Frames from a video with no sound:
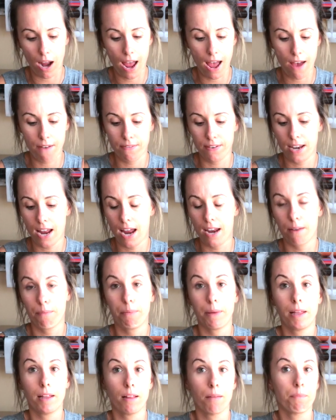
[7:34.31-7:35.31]
I haven't had to
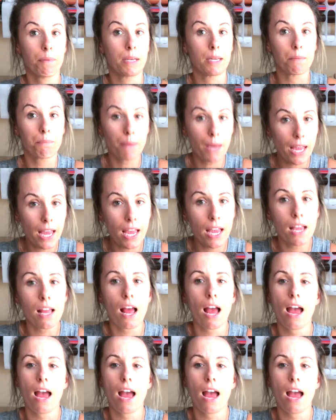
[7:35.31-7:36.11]
peel up any paint.